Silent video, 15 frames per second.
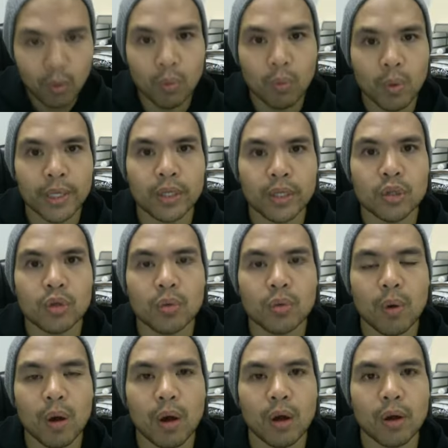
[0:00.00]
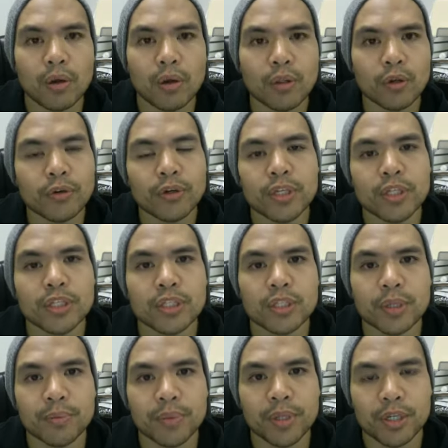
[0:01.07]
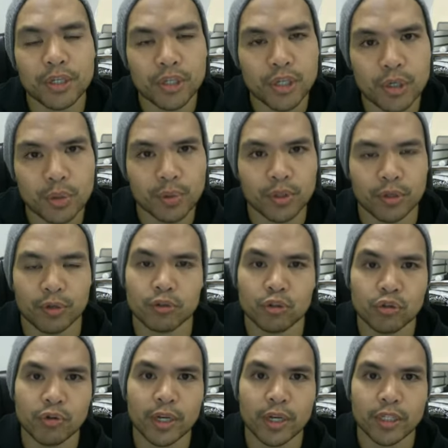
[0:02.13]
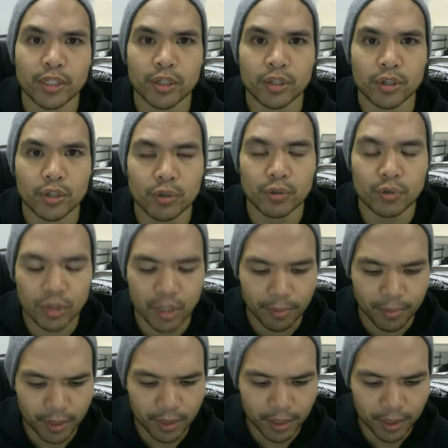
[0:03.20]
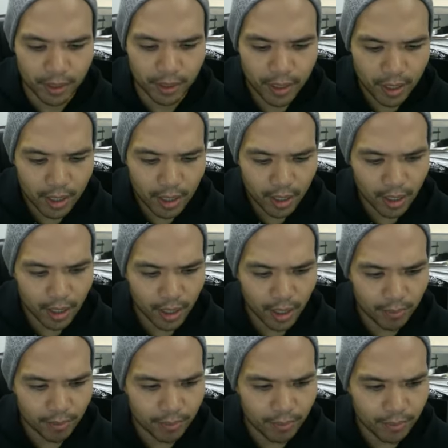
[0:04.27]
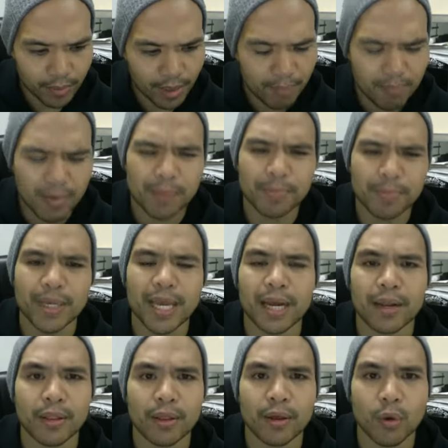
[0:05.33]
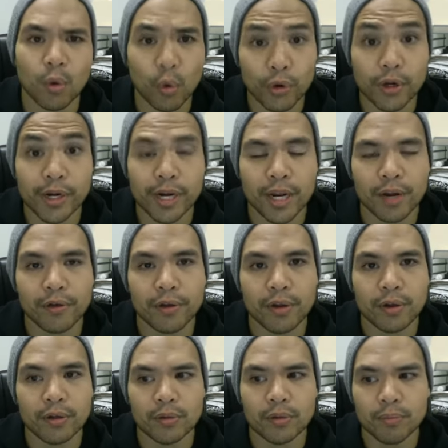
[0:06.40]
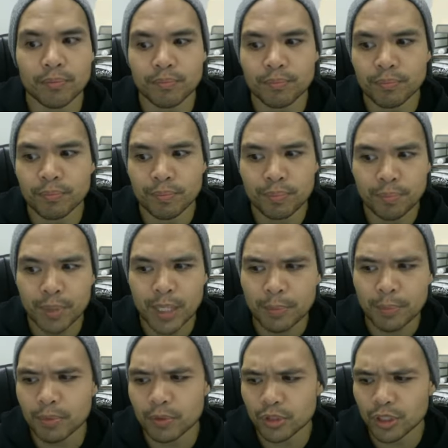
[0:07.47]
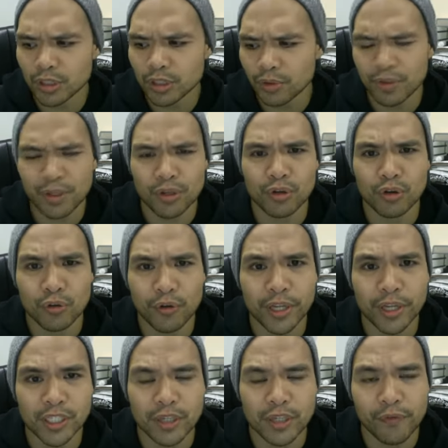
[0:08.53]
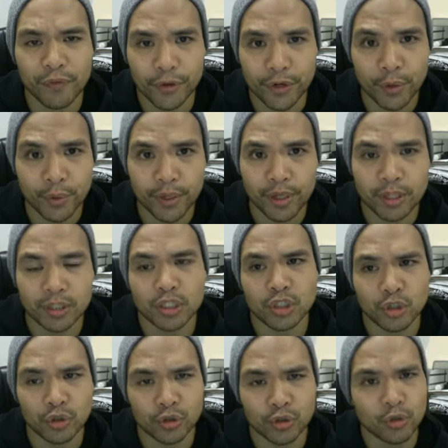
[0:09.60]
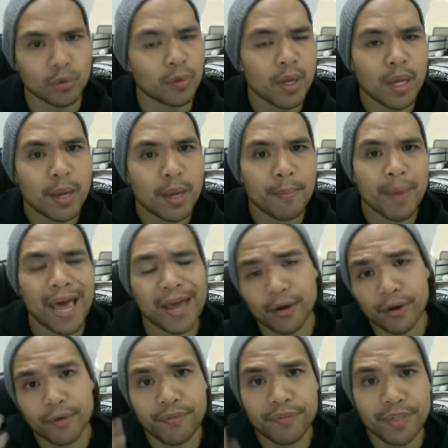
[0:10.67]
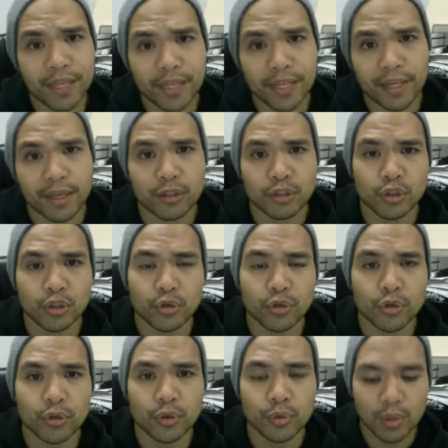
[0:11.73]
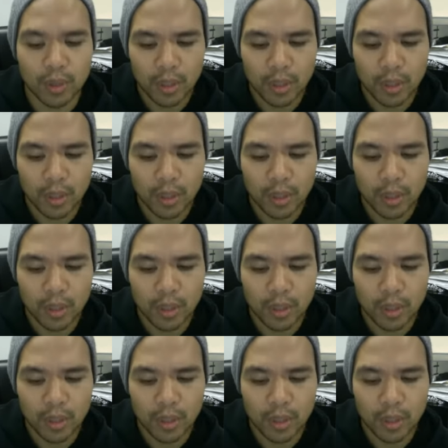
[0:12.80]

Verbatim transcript: when you are learning something new and you're trying to do something um, that might be out of the ordinary, people just don't think you're crazy for doing because it's your new pattern of thinking, it's your new